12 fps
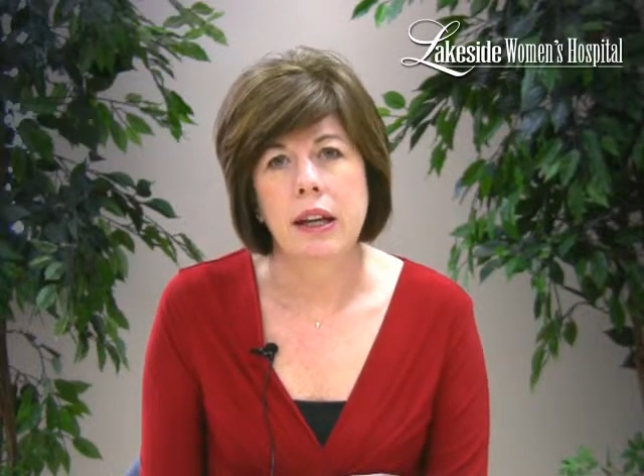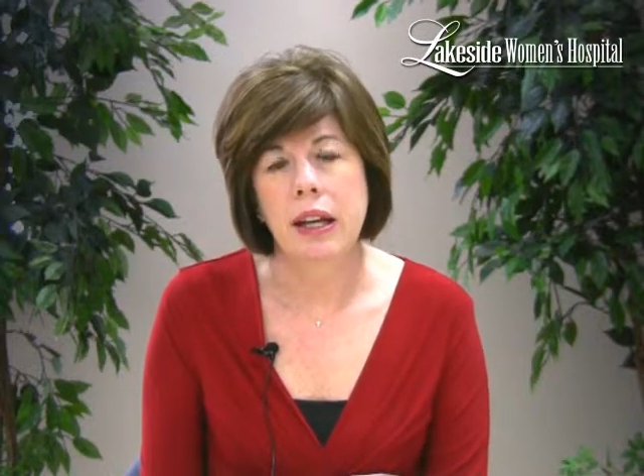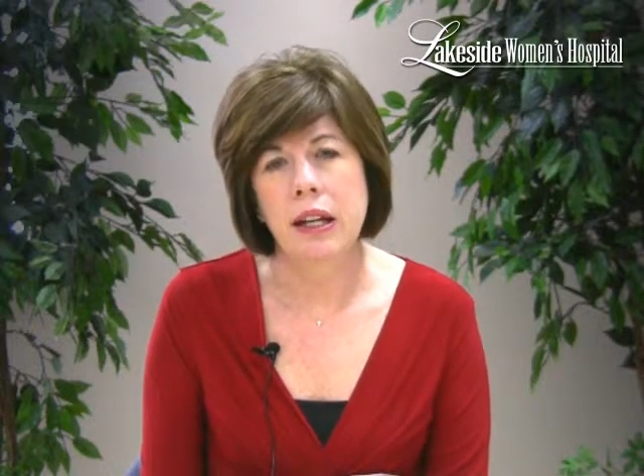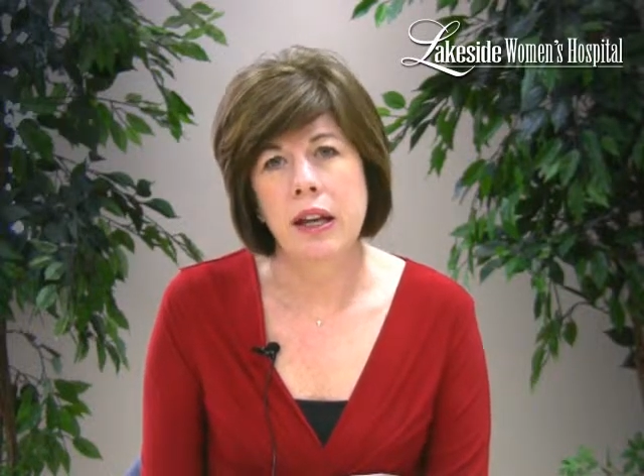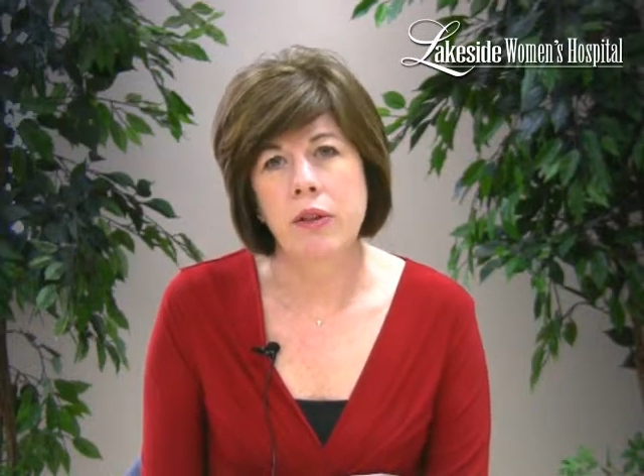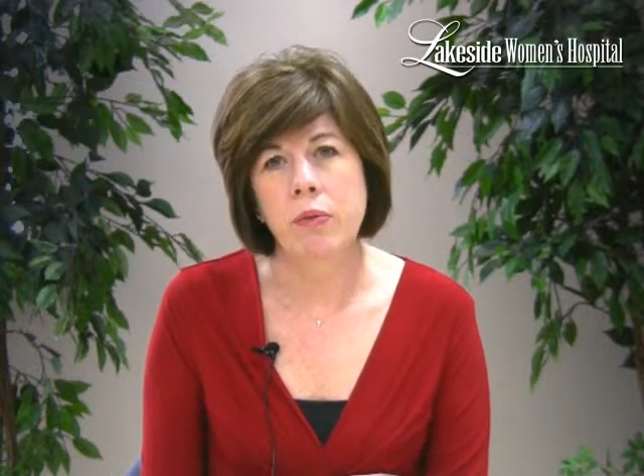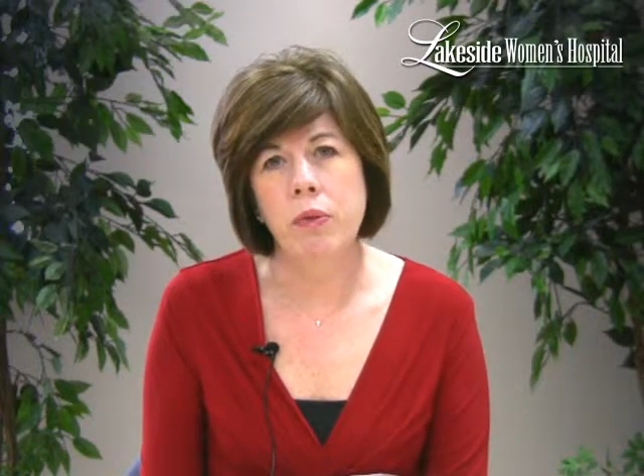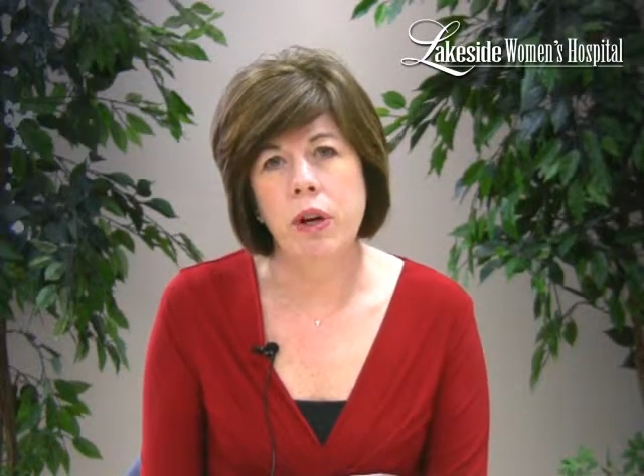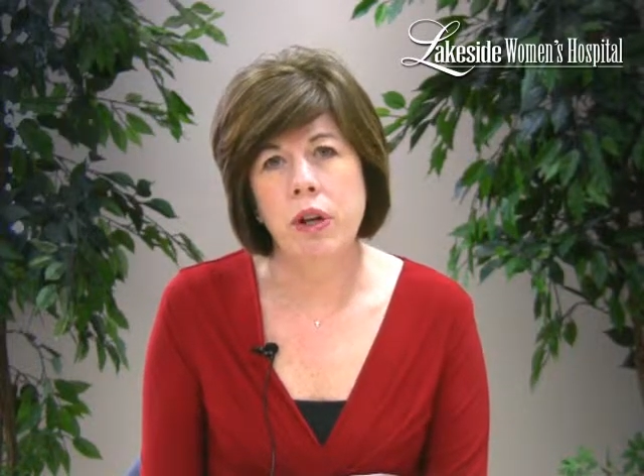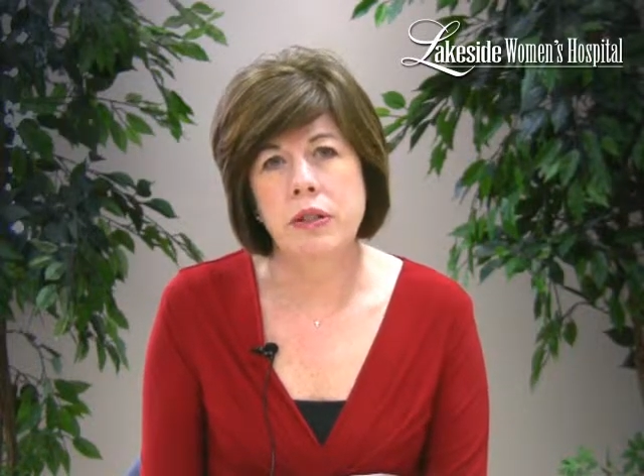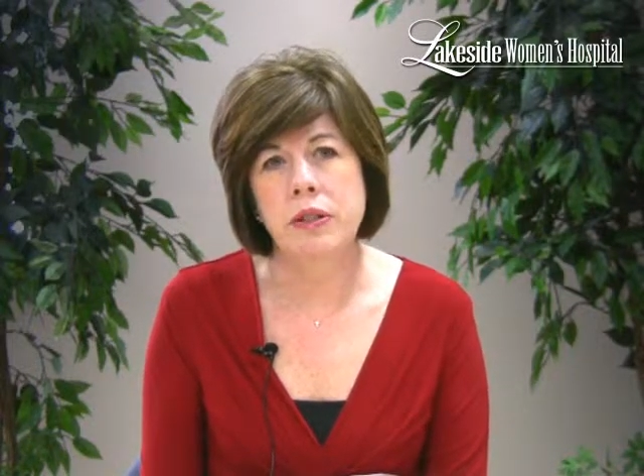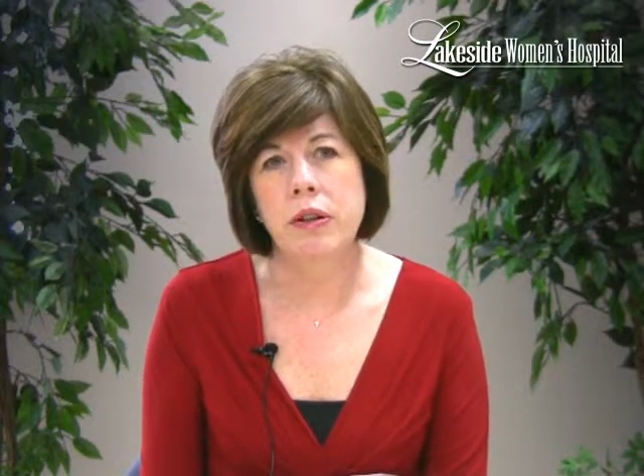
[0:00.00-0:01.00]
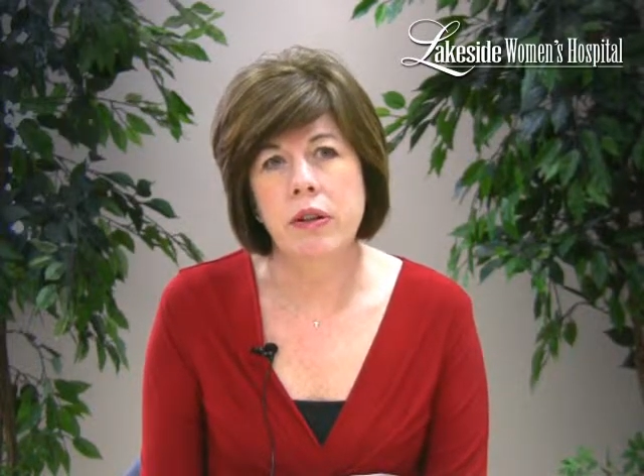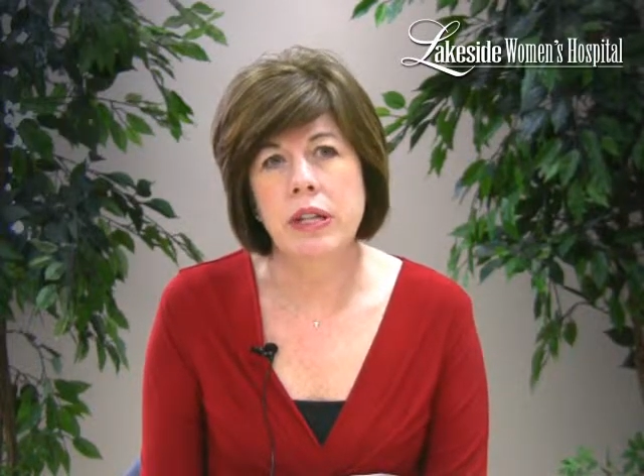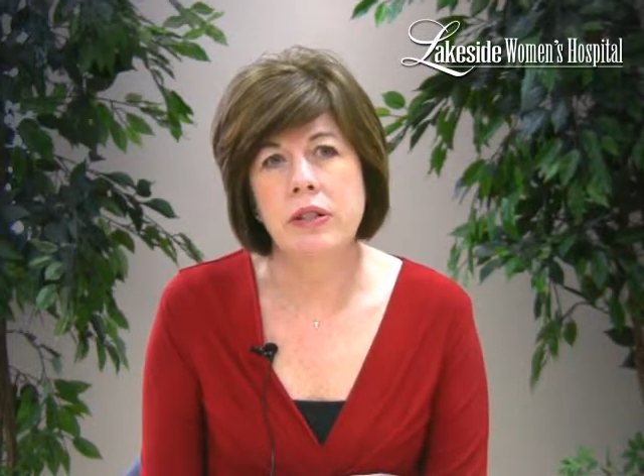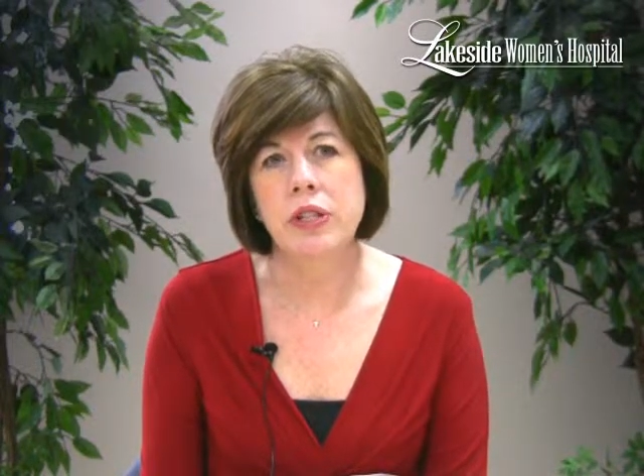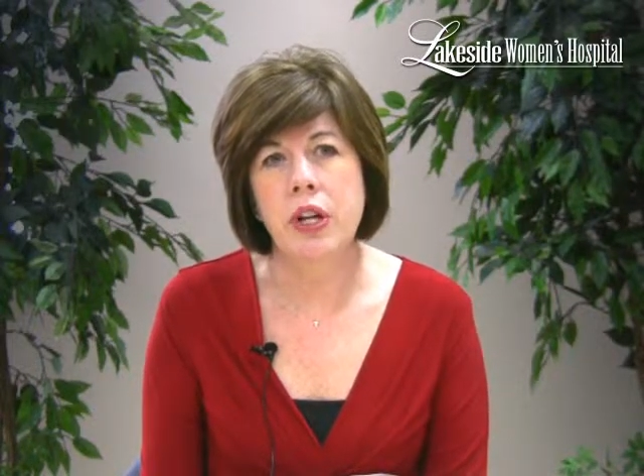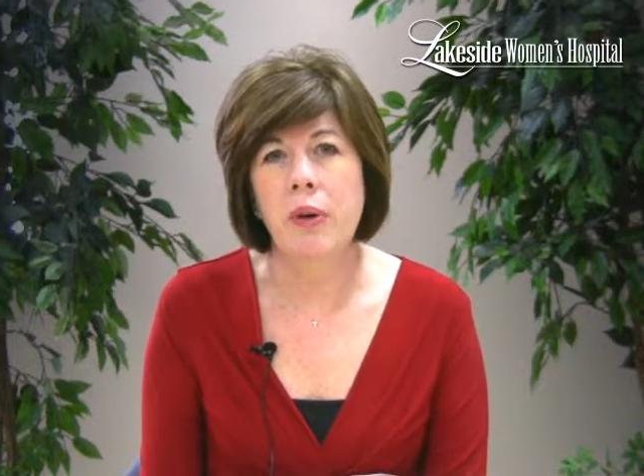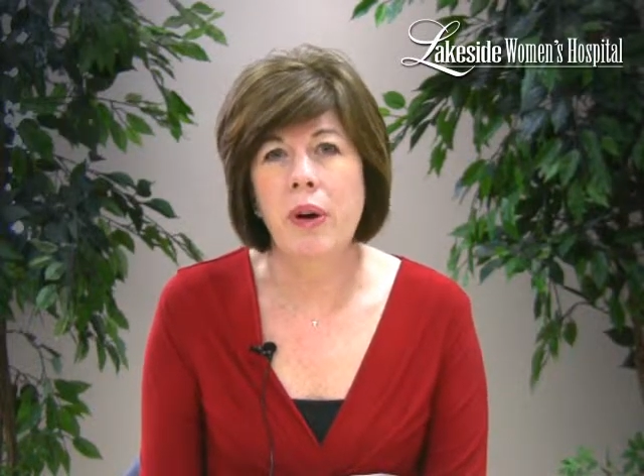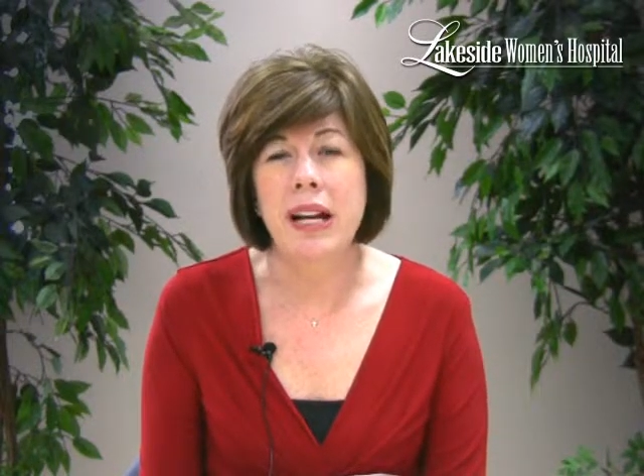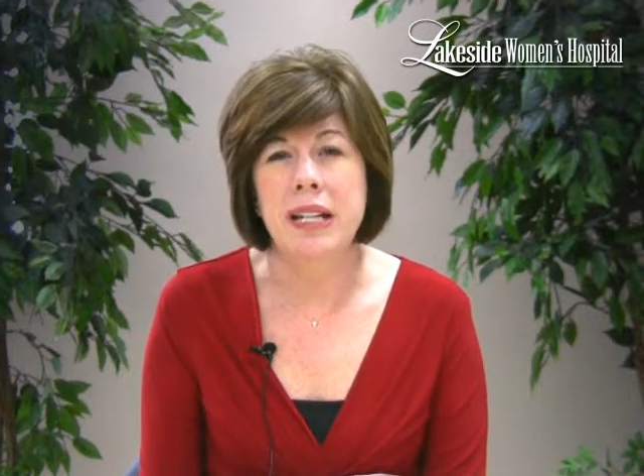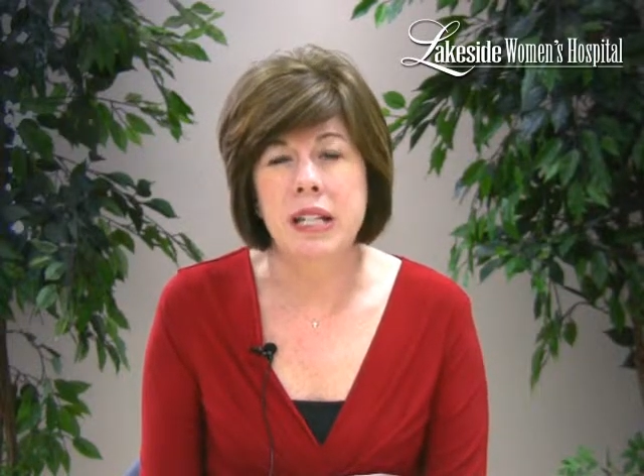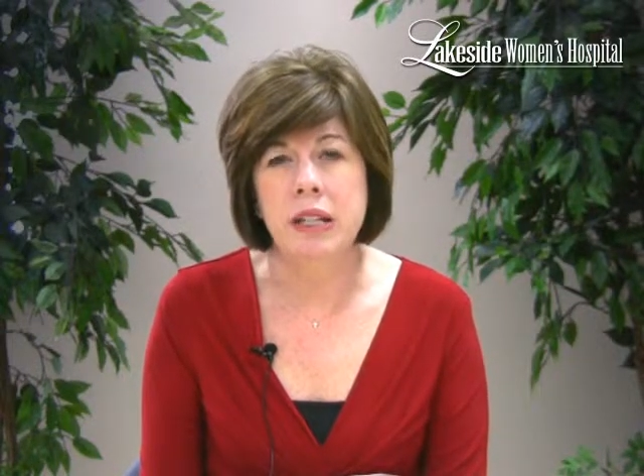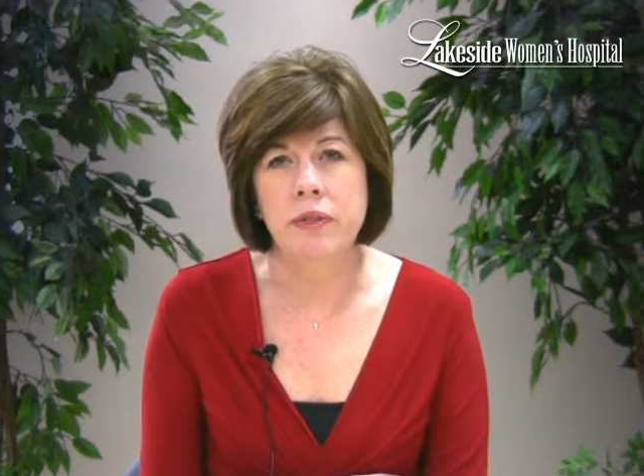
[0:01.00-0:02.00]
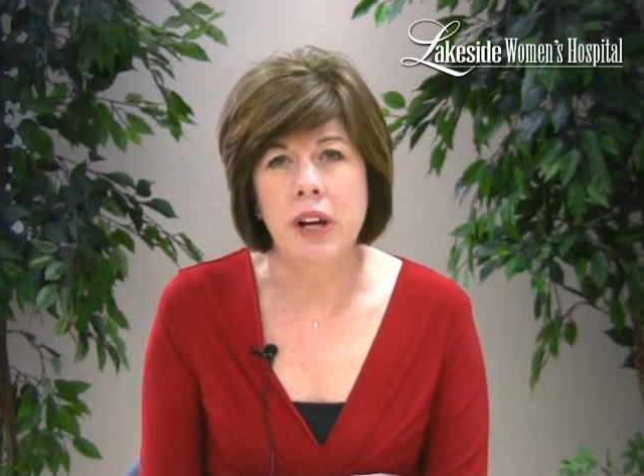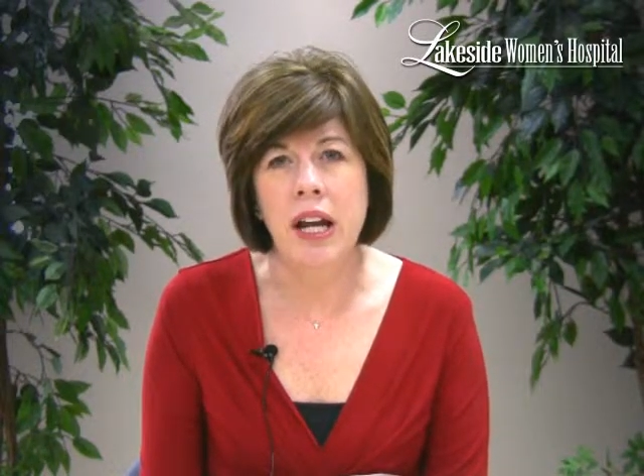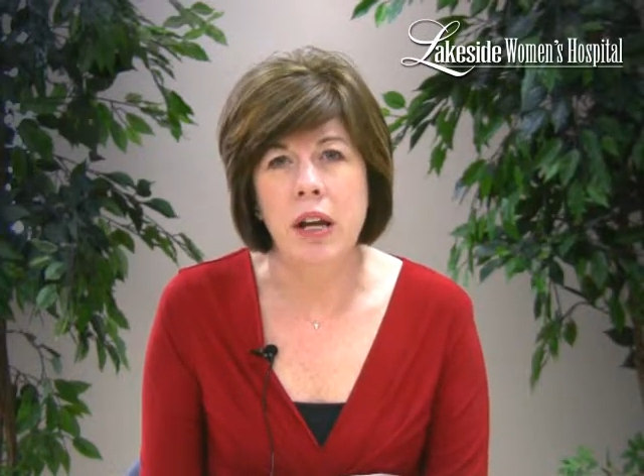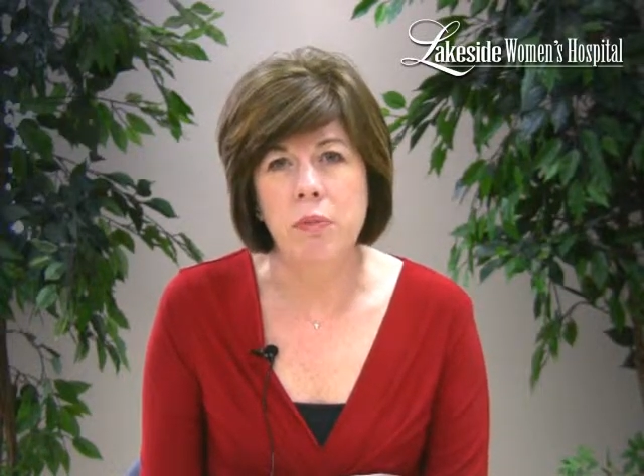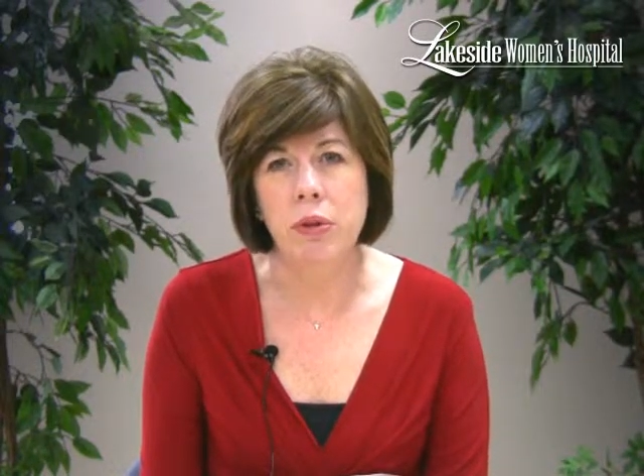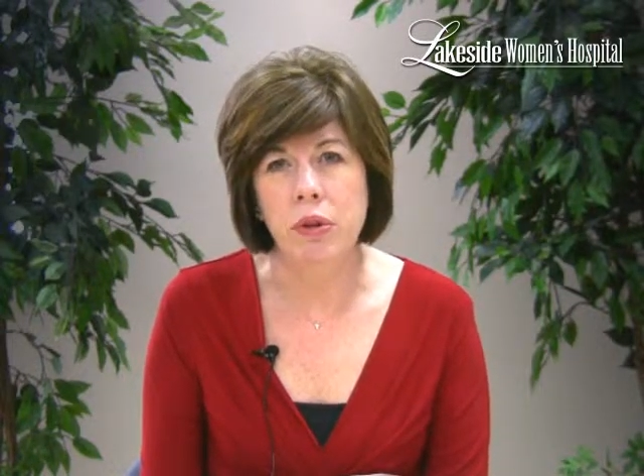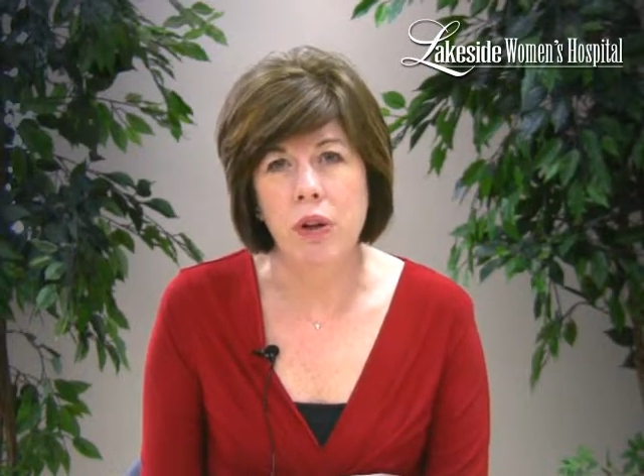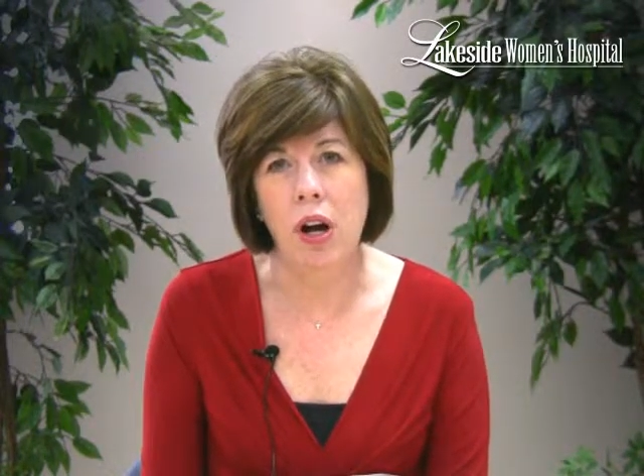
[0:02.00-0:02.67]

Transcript: In other words, there is no identifiable